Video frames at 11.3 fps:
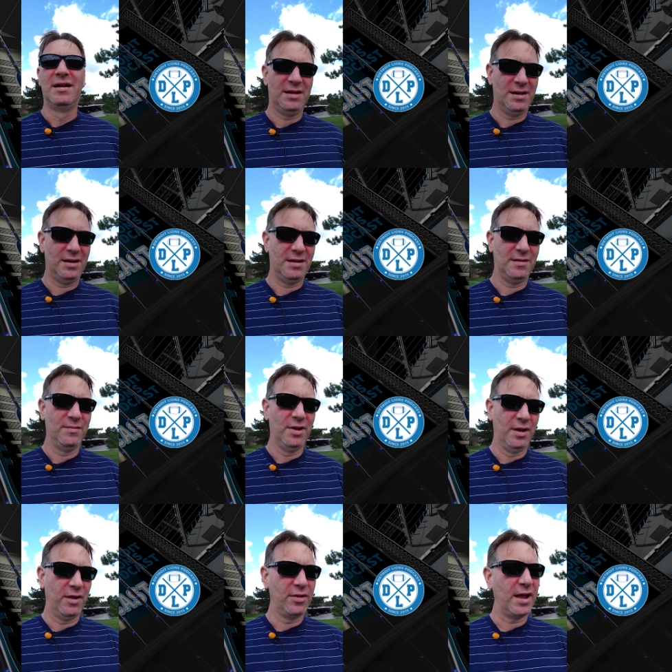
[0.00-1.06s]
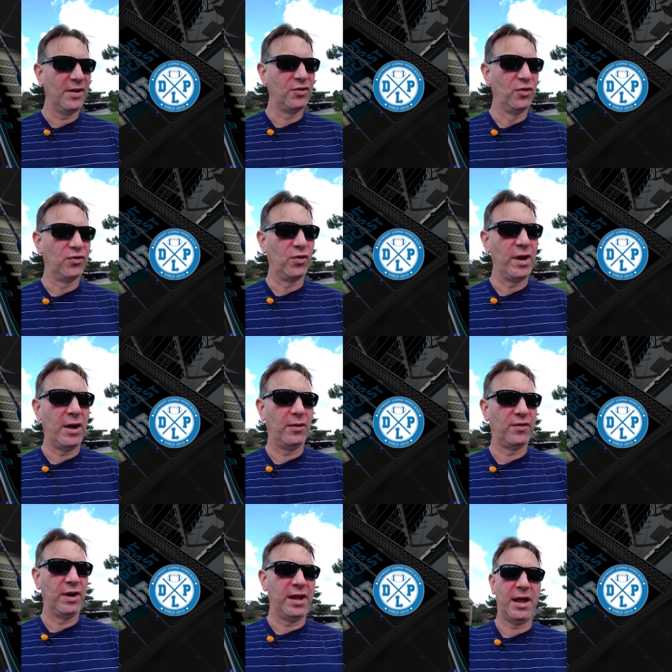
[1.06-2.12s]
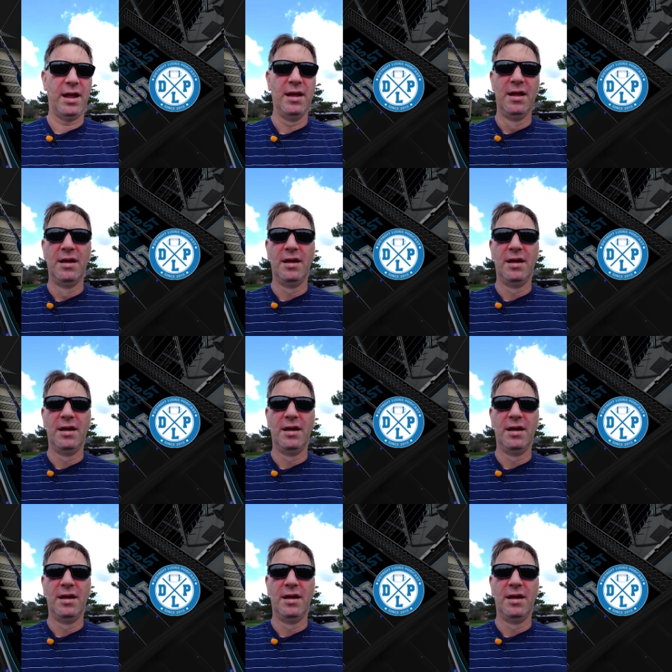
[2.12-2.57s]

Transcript: Other guys who stood out today.